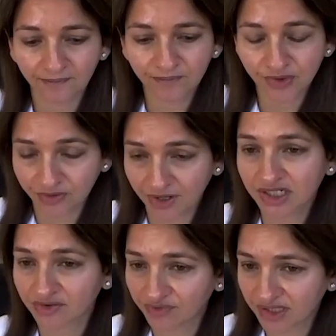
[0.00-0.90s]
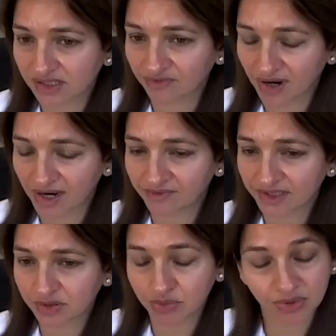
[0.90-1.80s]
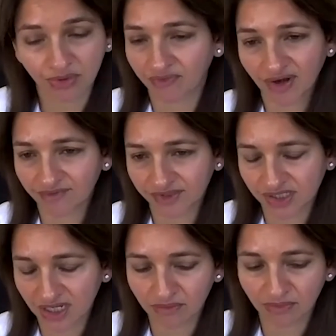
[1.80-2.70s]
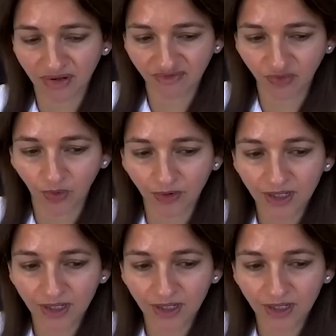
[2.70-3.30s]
progression-free survivals, which we've never seen before.